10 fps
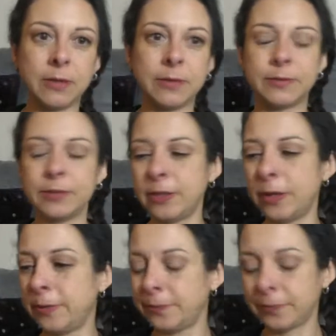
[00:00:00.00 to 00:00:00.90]
So
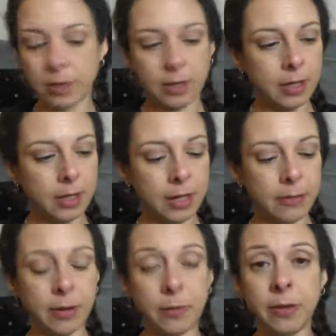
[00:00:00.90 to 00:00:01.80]
anyway,
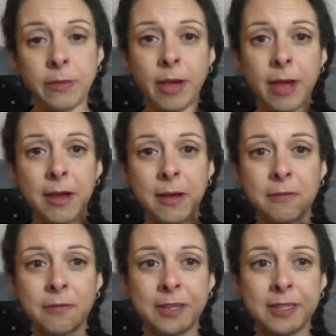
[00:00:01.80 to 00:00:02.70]
we've got
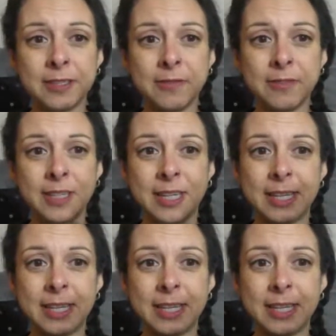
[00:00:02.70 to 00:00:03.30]
unfinished symphony.